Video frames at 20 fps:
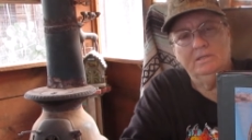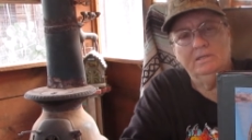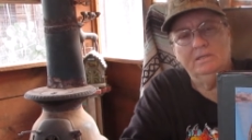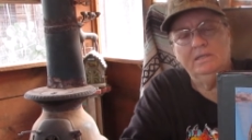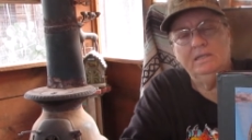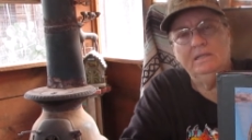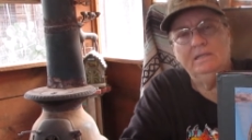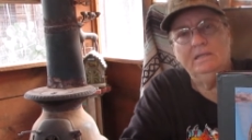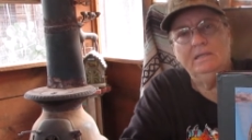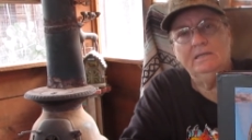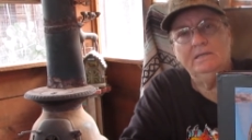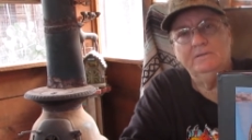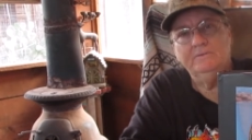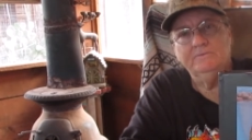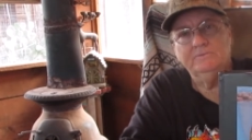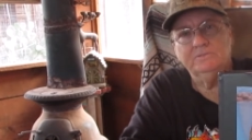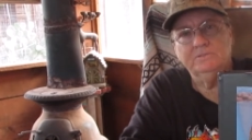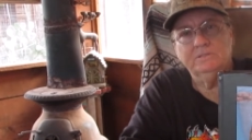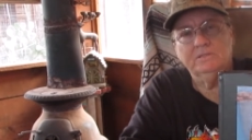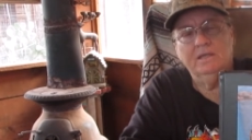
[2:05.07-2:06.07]
He
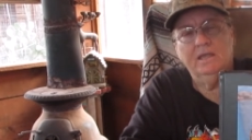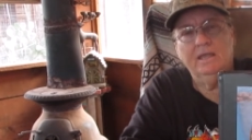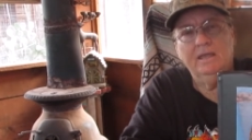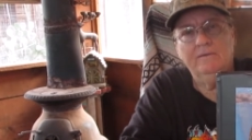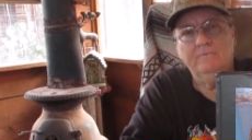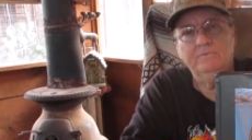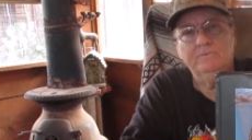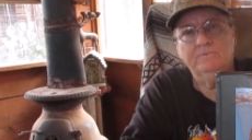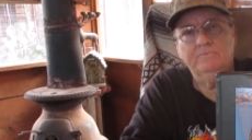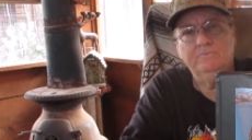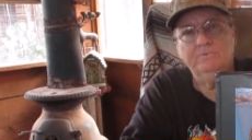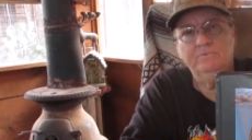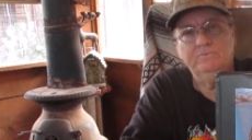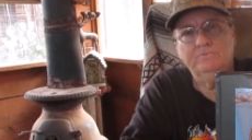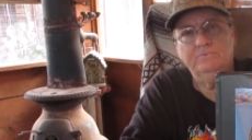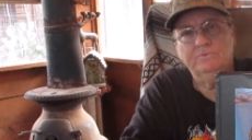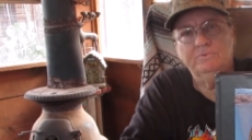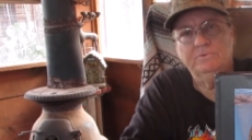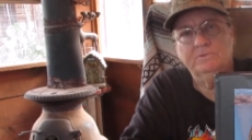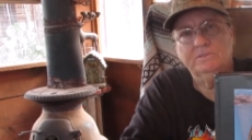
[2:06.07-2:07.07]
loves having the food
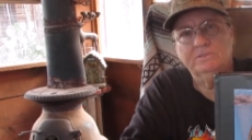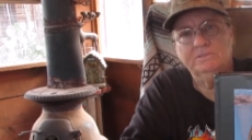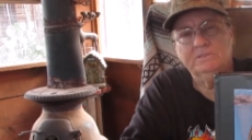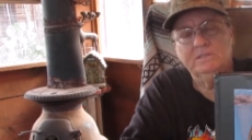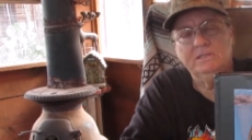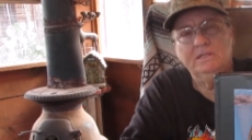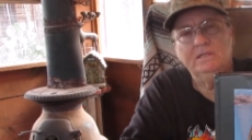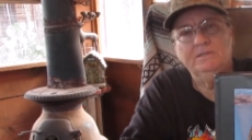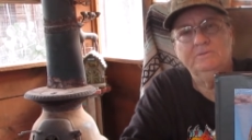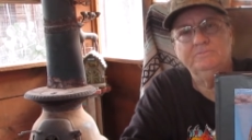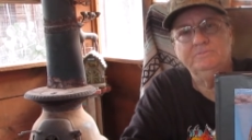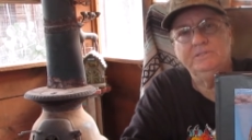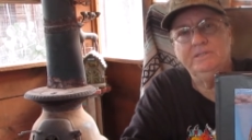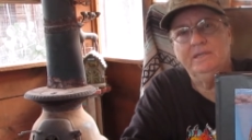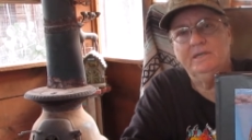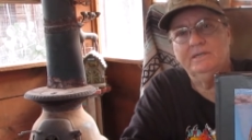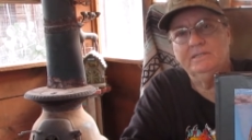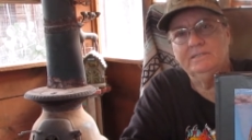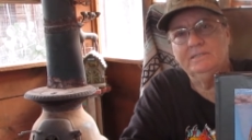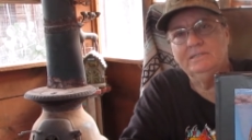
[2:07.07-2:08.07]
forest. He loves
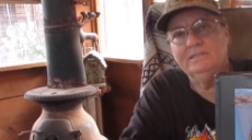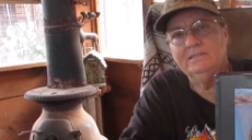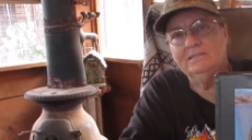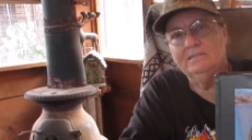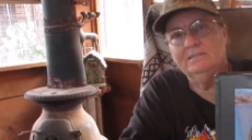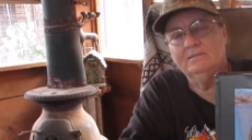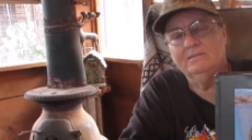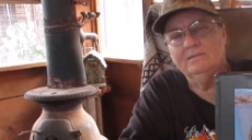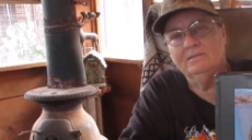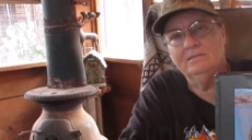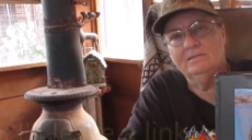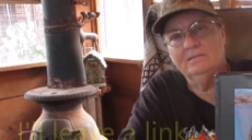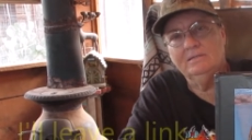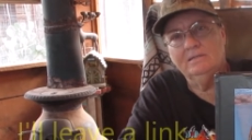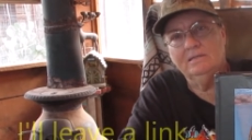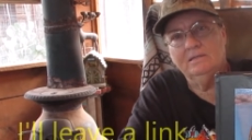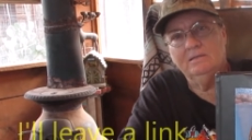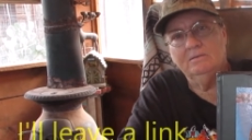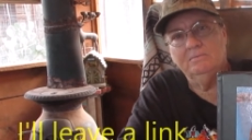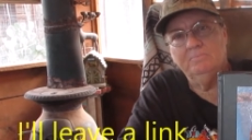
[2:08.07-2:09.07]
the idea
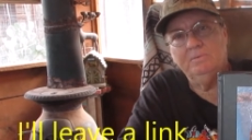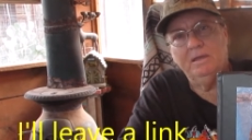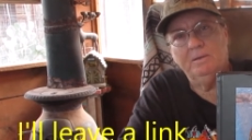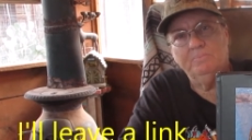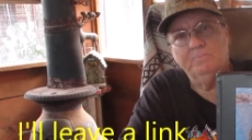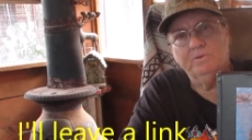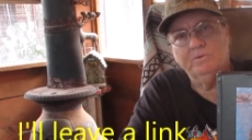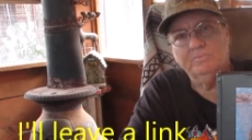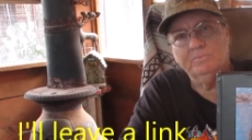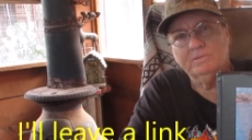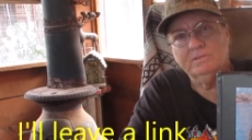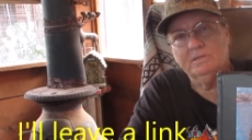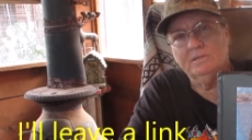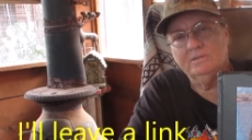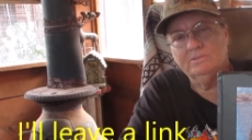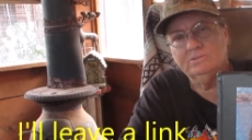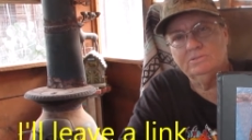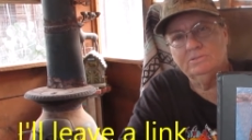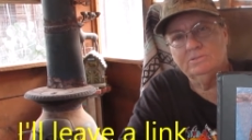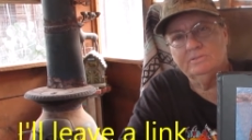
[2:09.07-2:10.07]
about
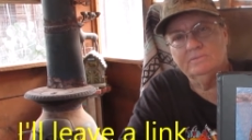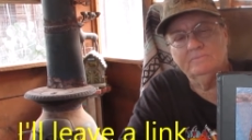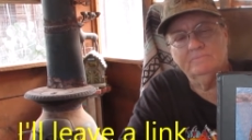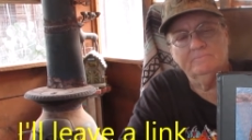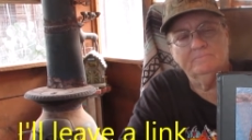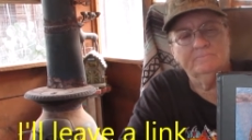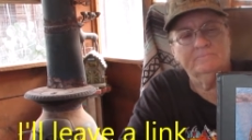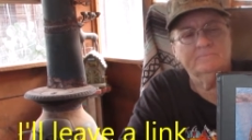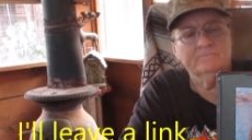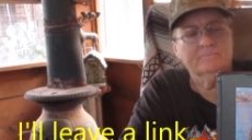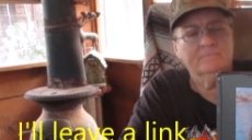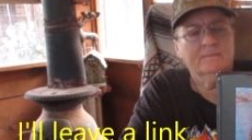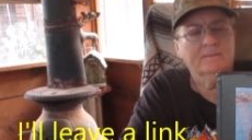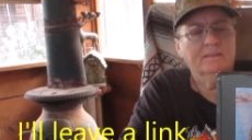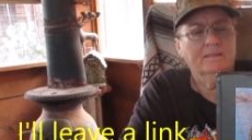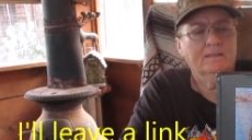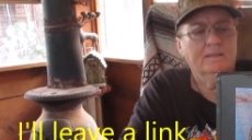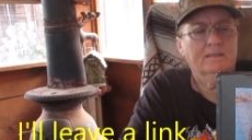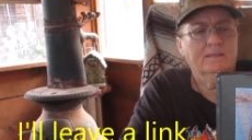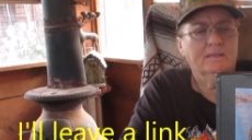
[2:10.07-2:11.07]
permaculture.
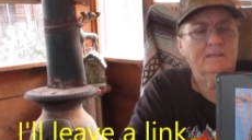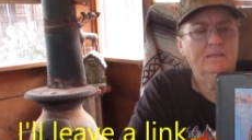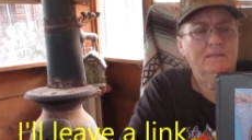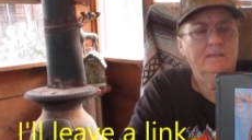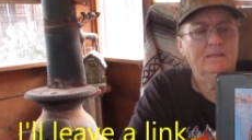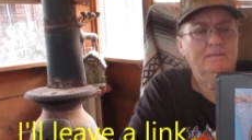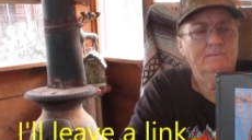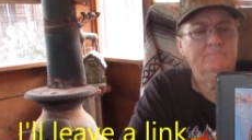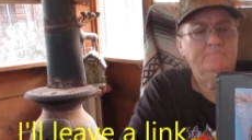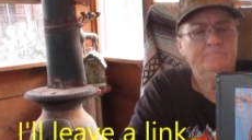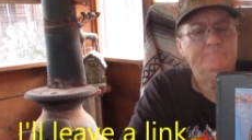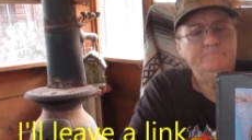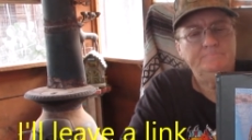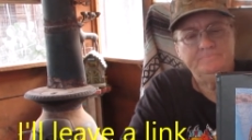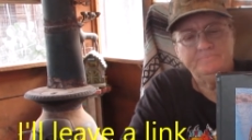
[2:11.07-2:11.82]
And